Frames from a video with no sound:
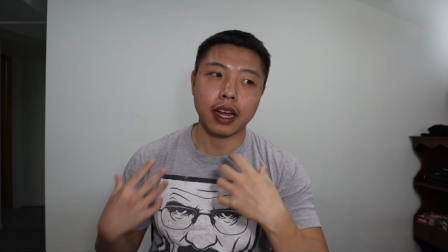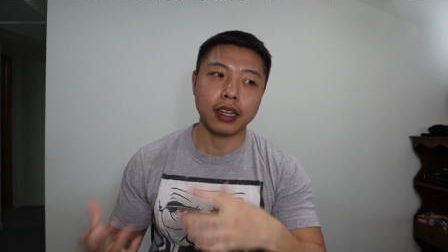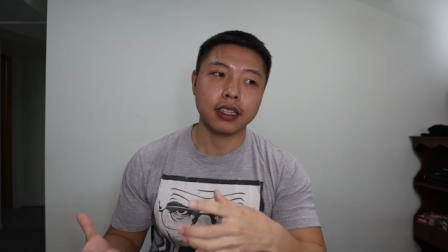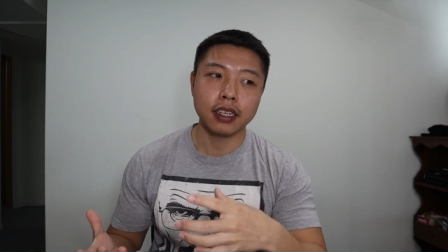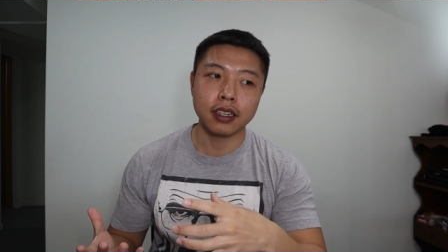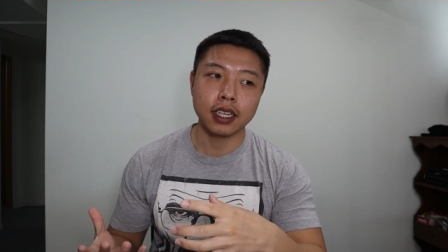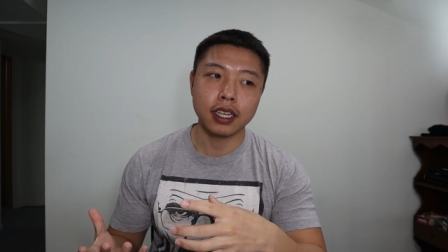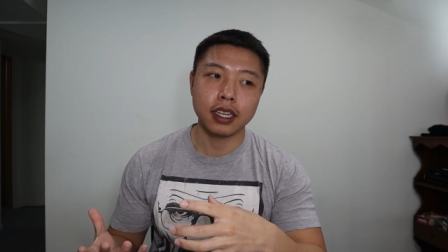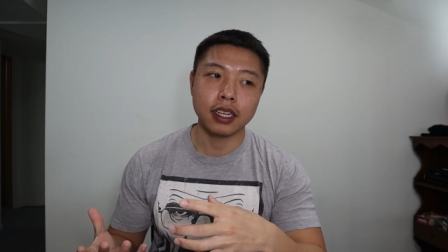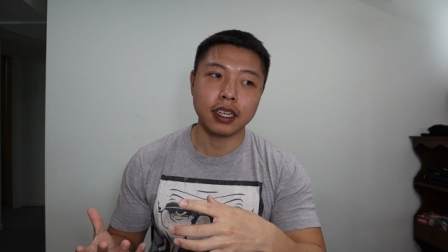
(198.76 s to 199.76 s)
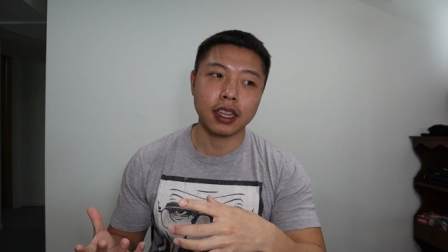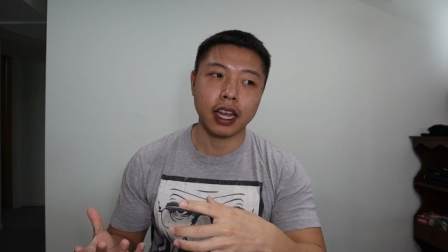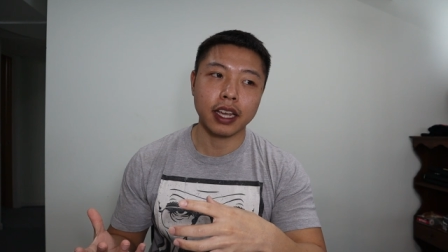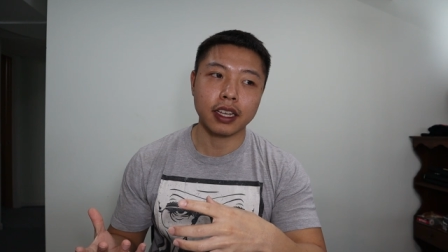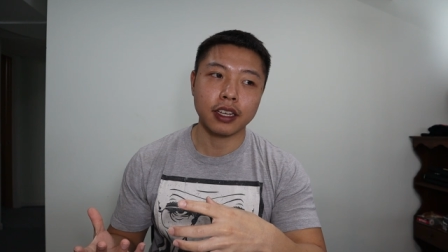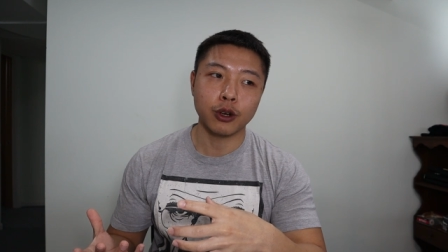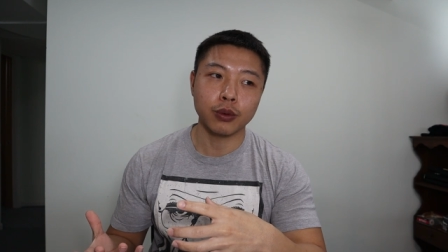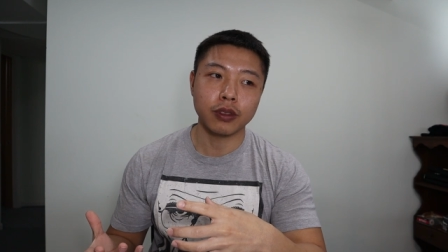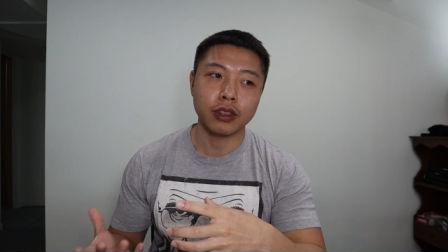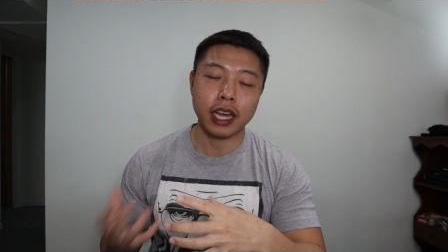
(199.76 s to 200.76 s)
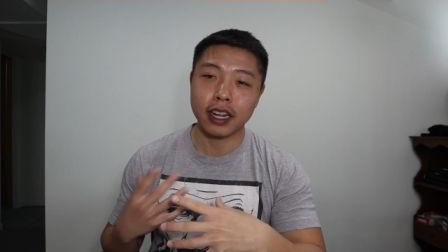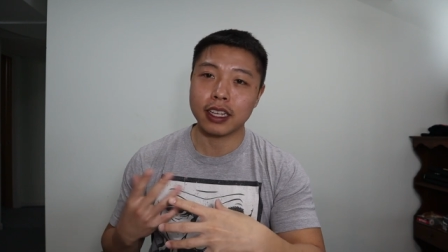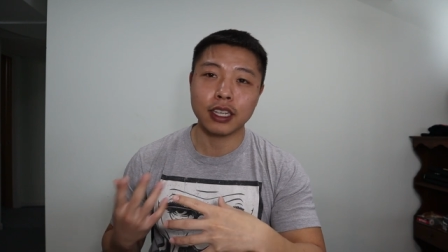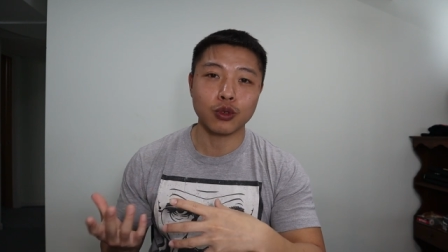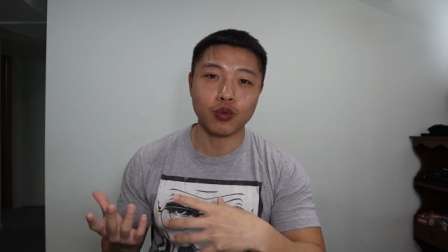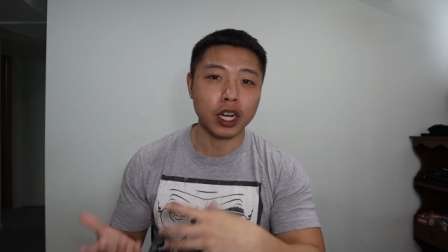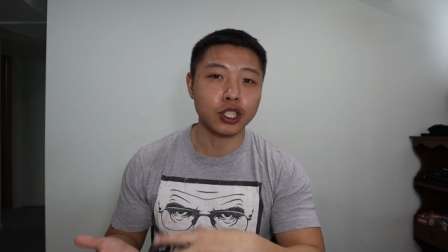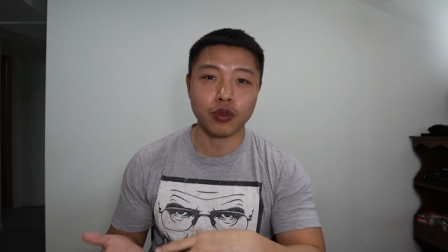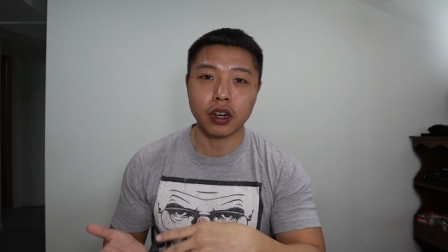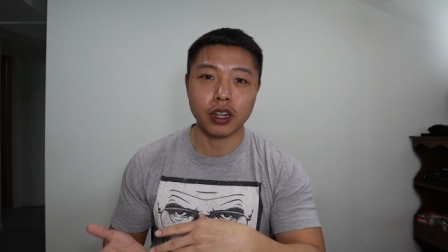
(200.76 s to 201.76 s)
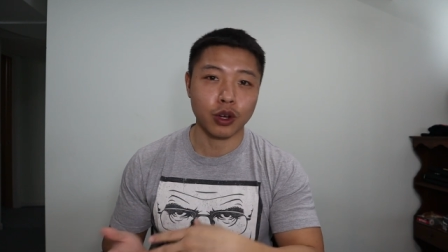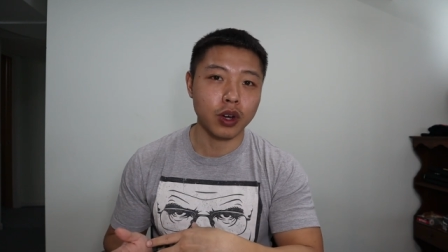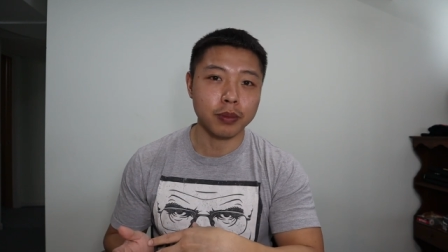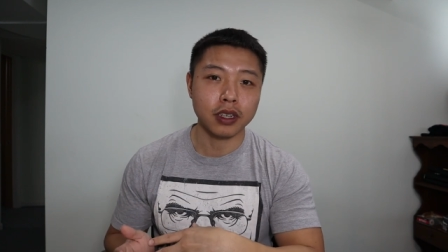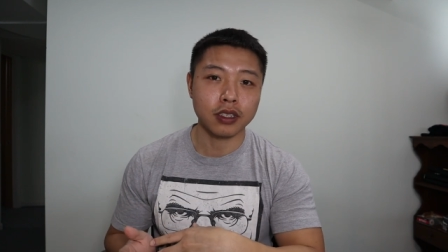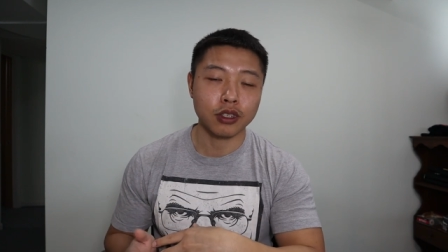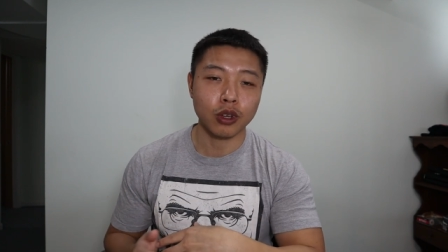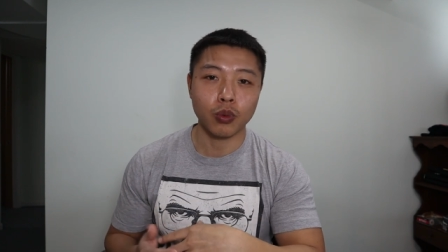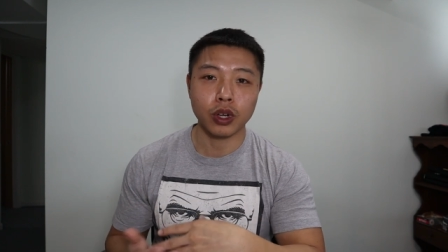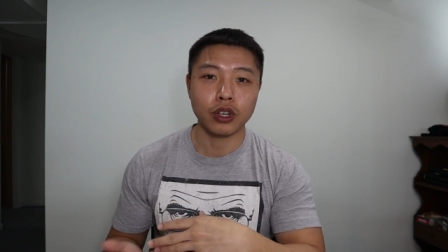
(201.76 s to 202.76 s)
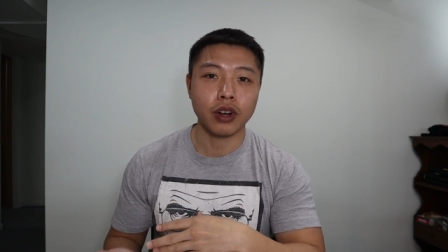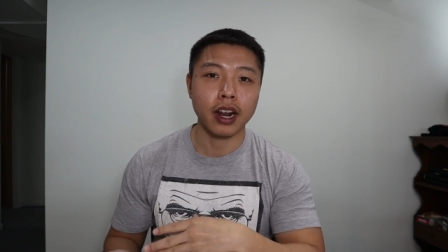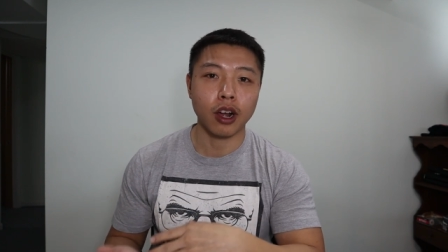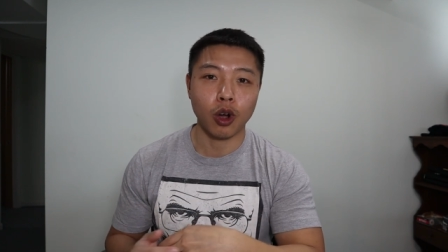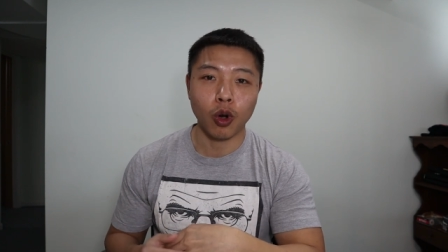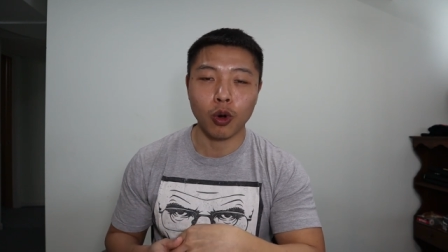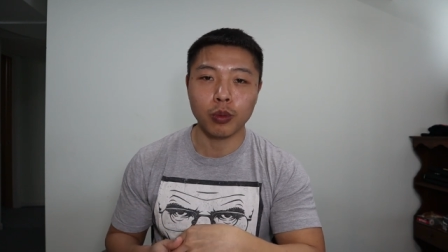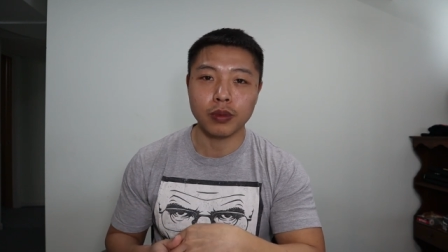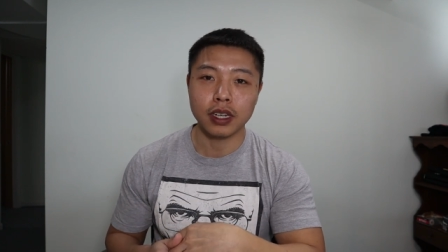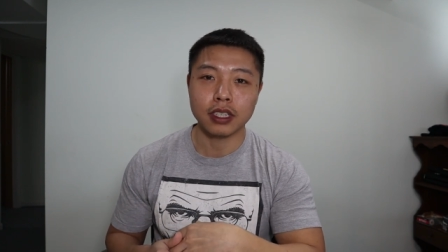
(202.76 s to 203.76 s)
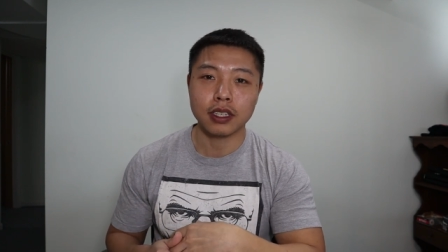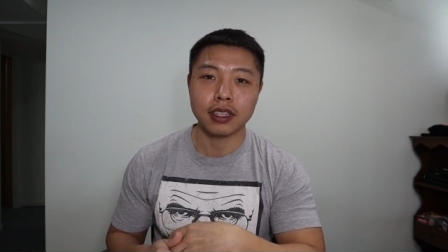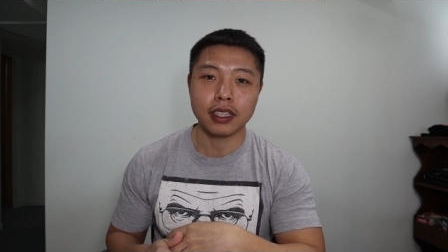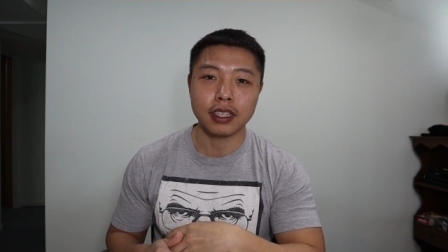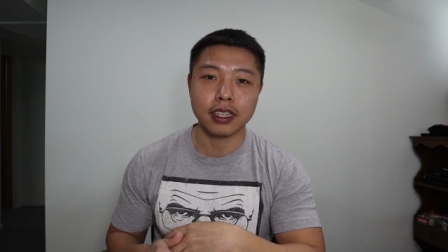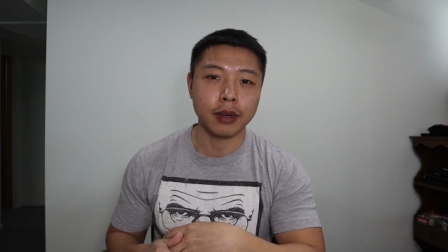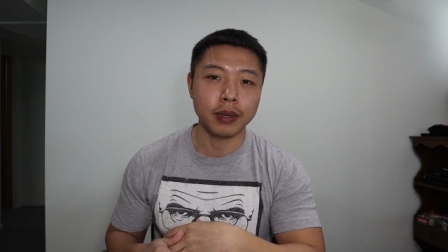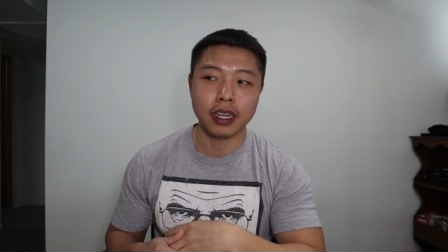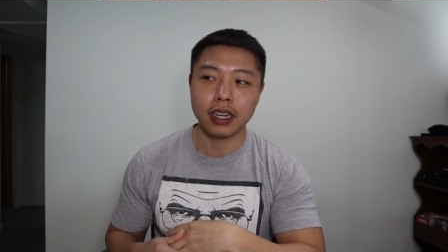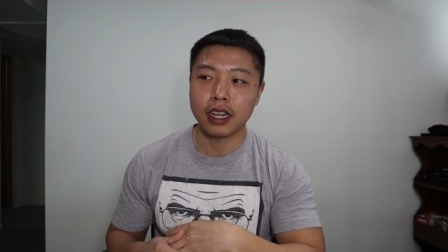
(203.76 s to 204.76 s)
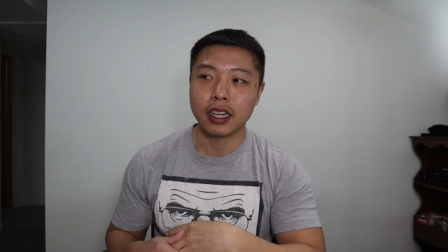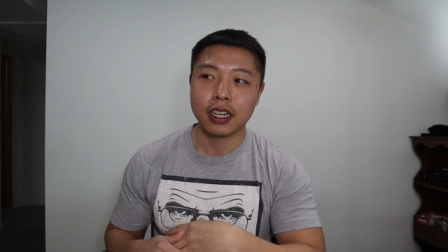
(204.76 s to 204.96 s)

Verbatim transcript: ideally like you know that is restaurant equipment so when you're at home it's i mean